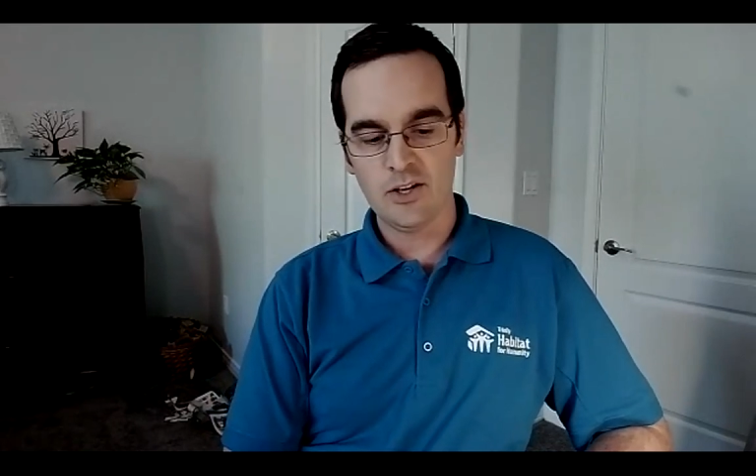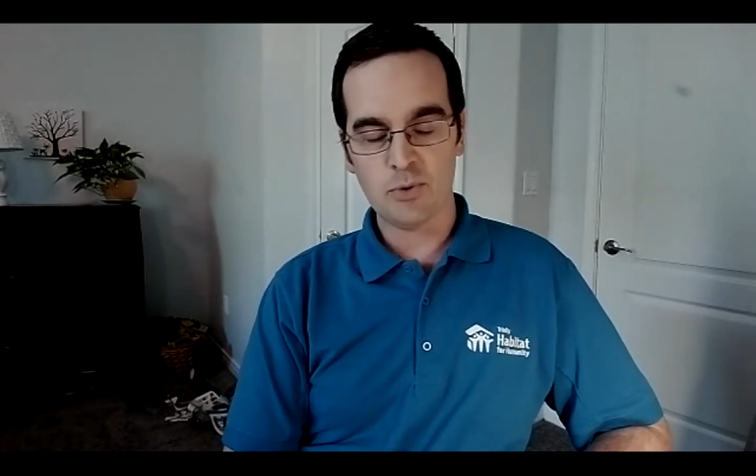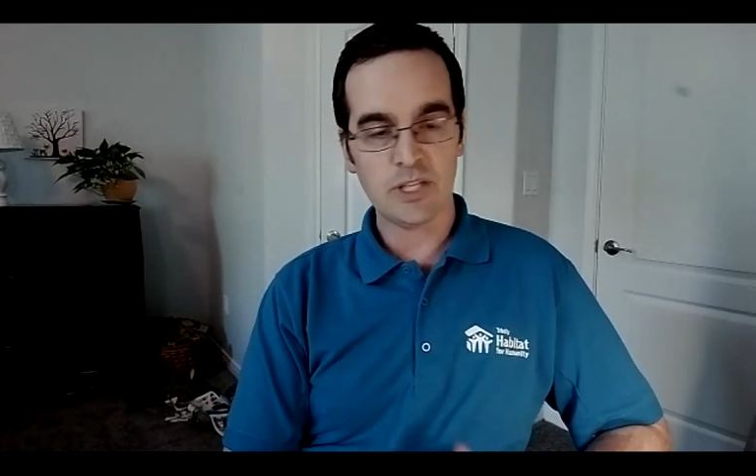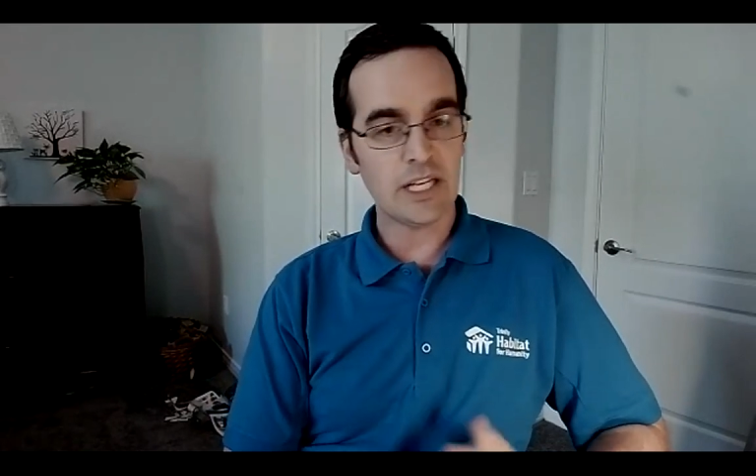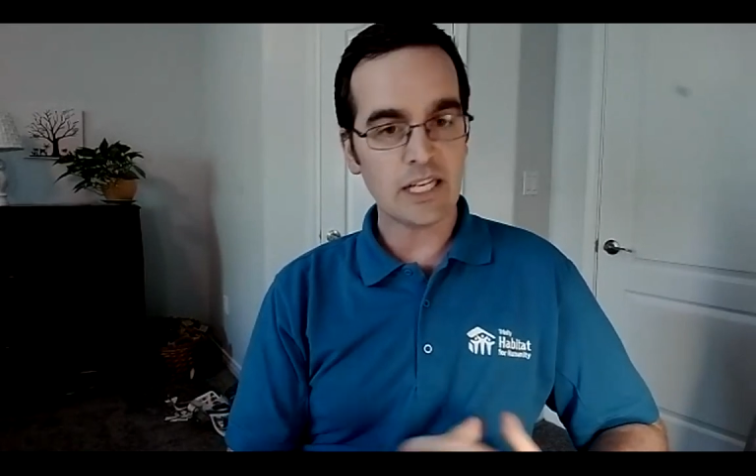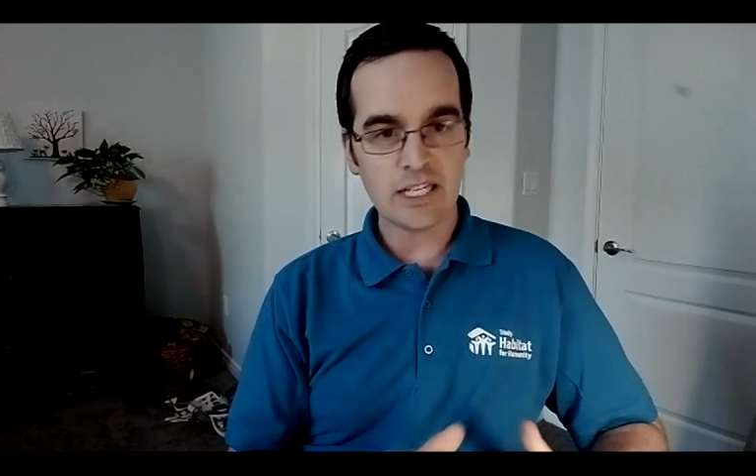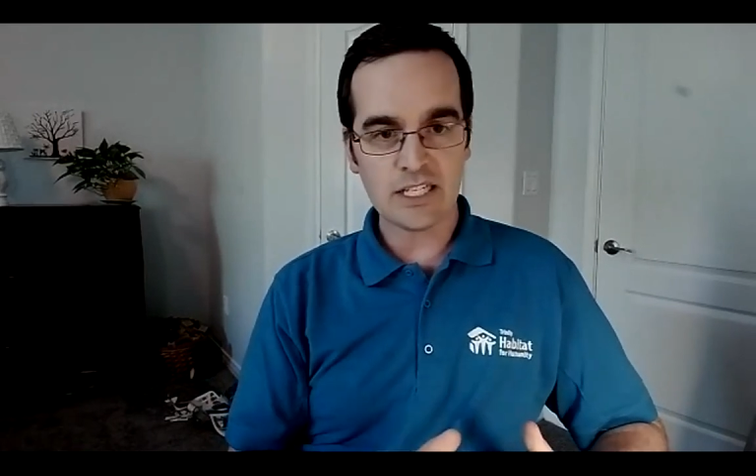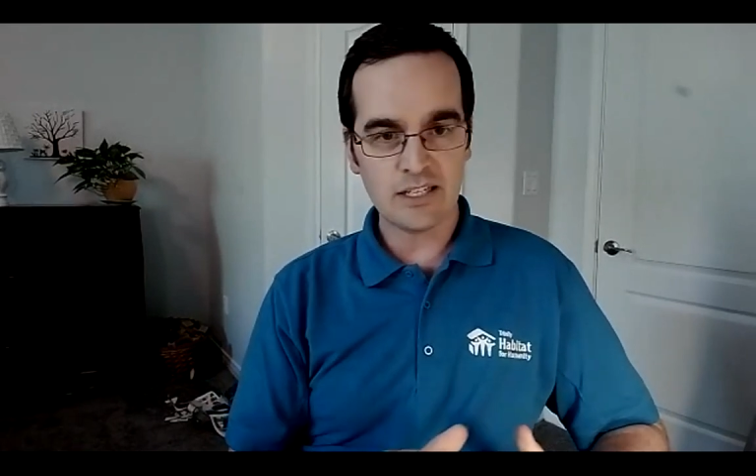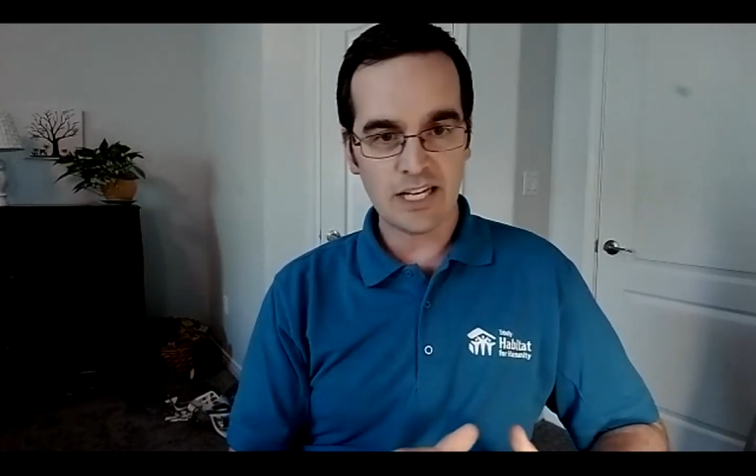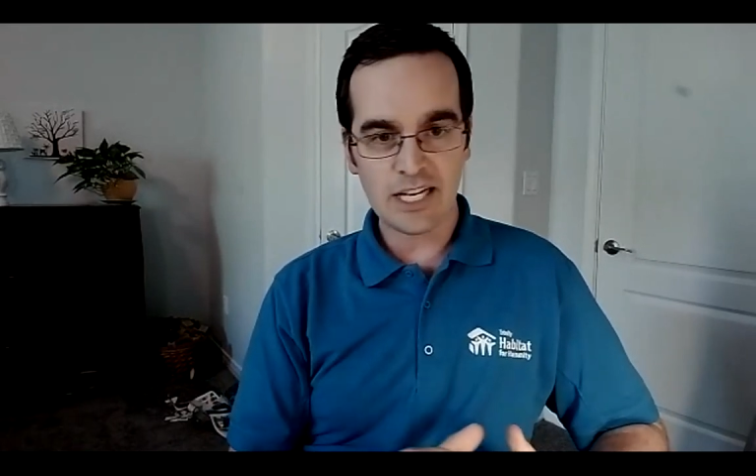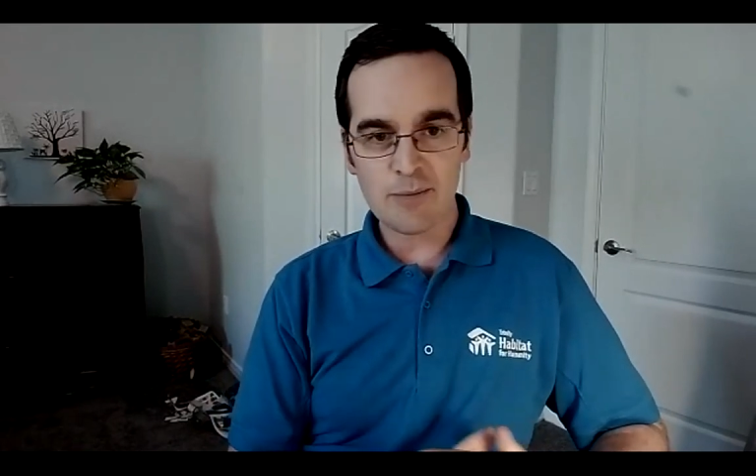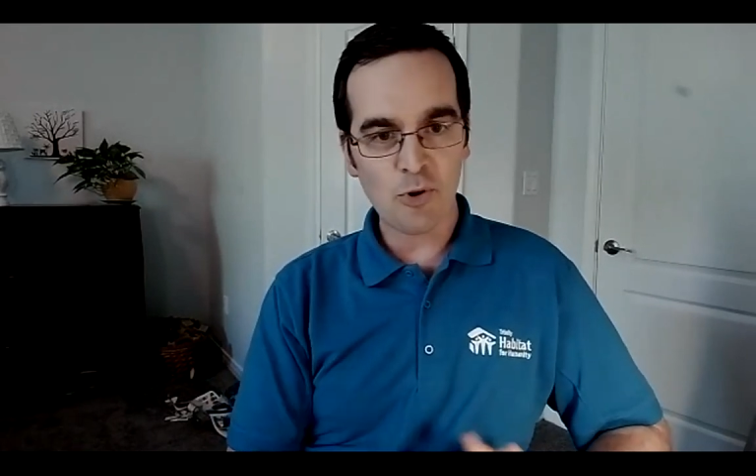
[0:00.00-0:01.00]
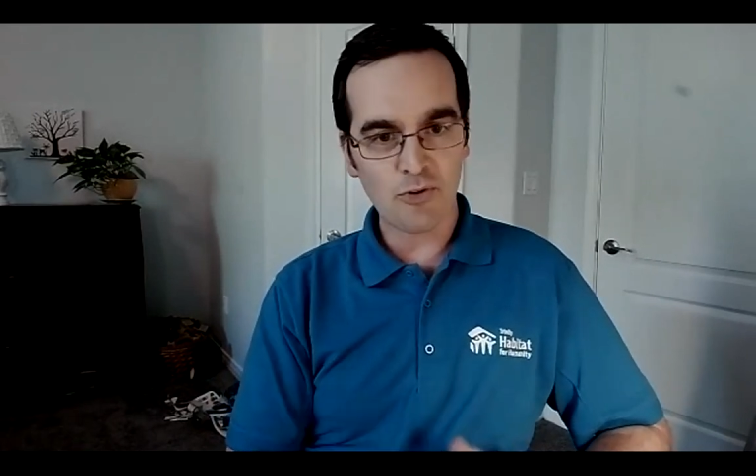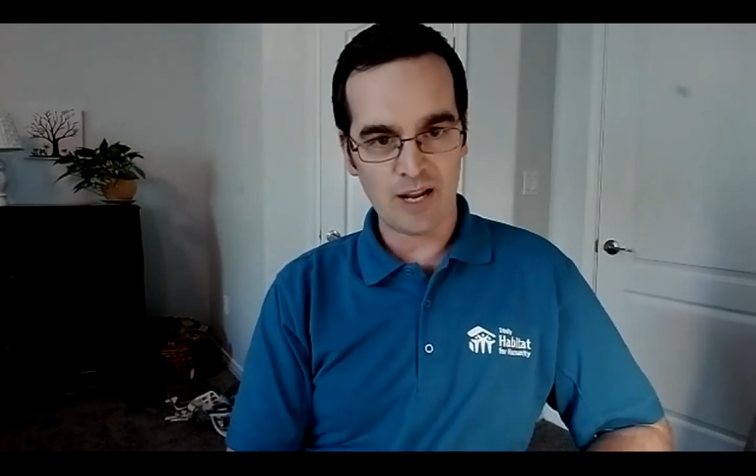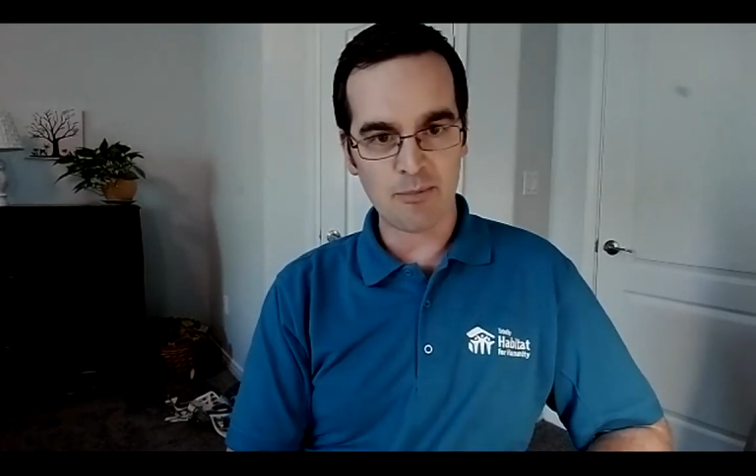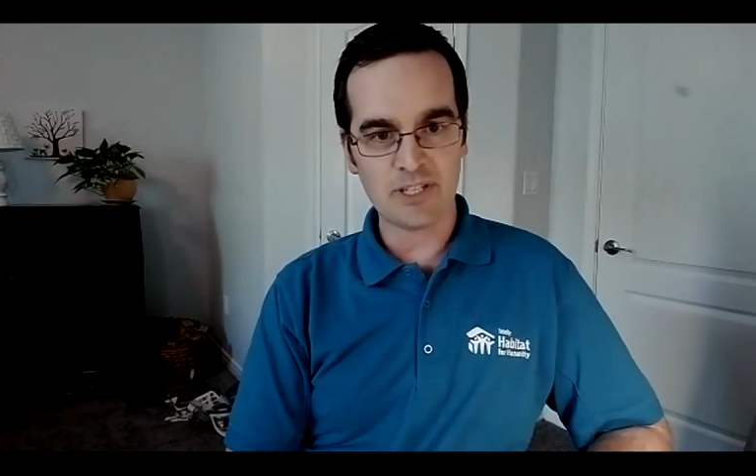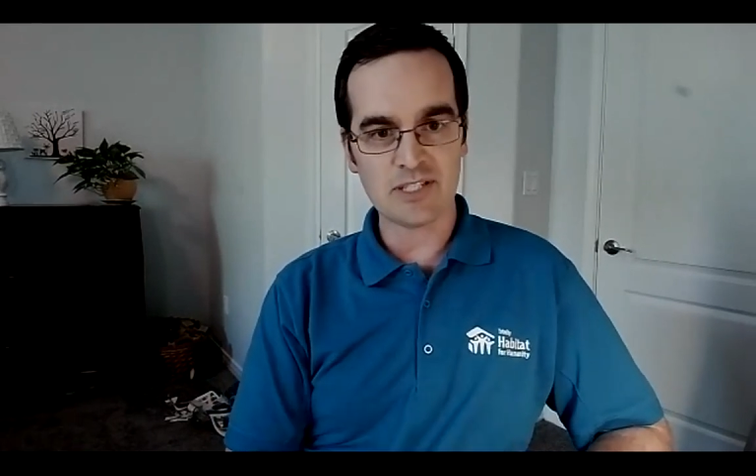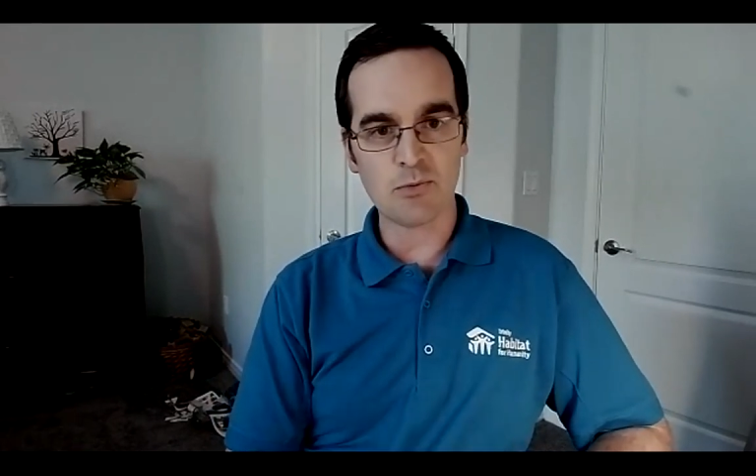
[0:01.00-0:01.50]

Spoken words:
with any more families,